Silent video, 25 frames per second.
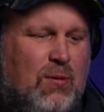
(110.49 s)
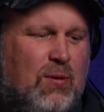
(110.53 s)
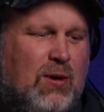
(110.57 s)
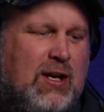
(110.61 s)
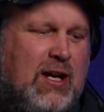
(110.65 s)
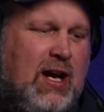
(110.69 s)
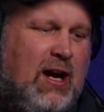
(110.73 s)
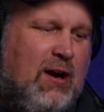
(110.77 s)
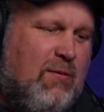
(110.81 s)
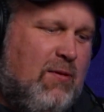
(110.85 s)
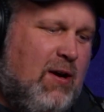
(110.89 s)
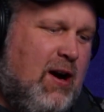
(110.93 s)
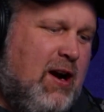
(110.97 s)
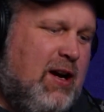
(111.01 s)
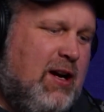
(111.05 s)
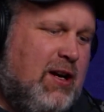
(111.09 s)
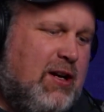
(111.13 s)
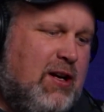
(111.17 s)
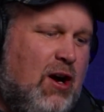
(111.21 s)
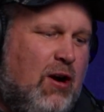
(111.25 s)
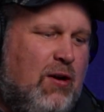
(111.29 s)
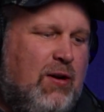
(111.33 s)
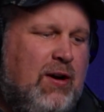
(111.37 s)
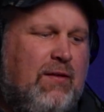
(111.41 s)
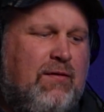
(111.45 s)
We're getting ready to
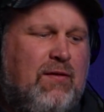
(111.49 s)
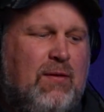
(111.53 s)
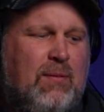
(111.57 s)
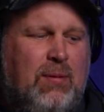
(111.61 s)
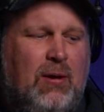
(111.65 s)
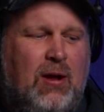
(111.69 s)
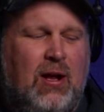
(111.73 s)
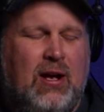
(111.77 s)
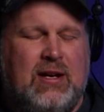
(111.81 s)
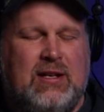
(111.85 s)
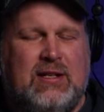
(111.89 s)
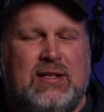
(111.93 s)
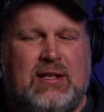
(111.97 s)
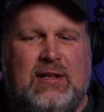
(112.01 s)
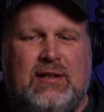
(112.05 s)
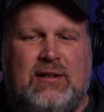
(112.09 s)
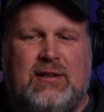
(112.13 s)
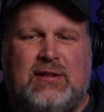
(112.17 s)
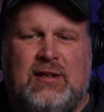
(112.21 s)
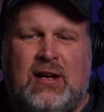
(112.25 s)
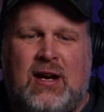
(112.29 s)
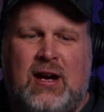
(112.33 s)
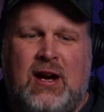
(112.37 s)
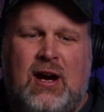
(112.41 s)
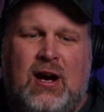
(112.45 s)
go different
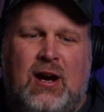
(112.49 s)
places.